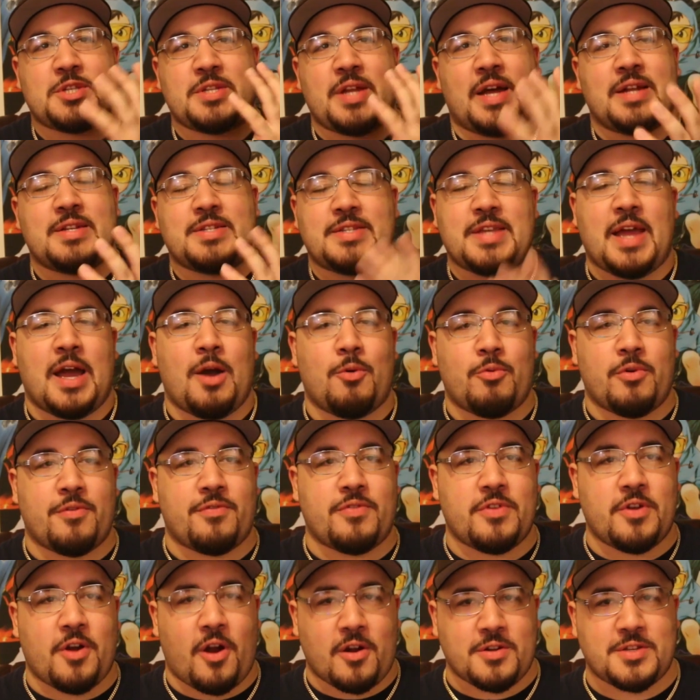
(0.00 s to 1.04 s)
not down
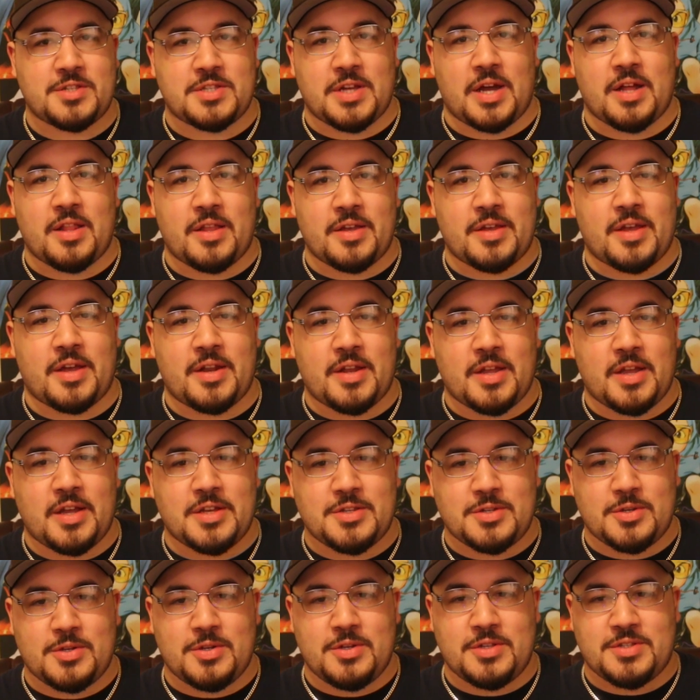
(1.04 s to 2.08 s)
with the art style again,
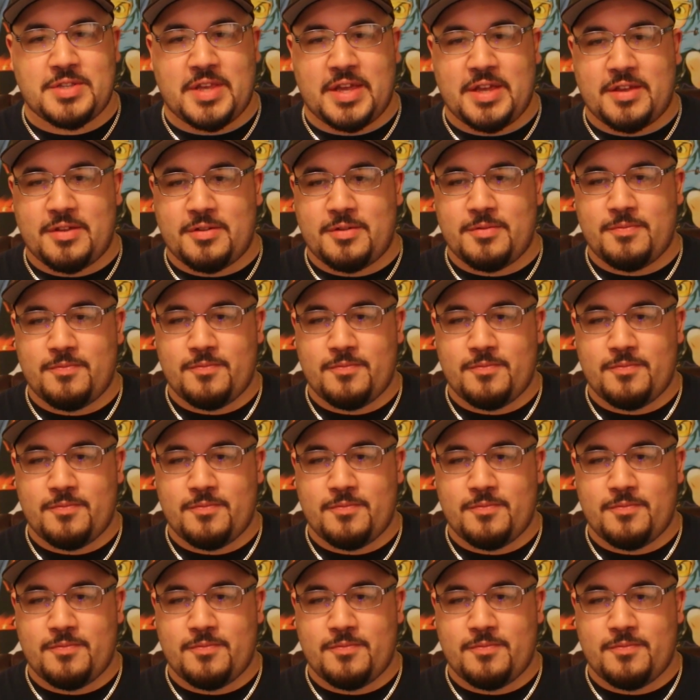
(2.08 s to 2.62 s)
because it's like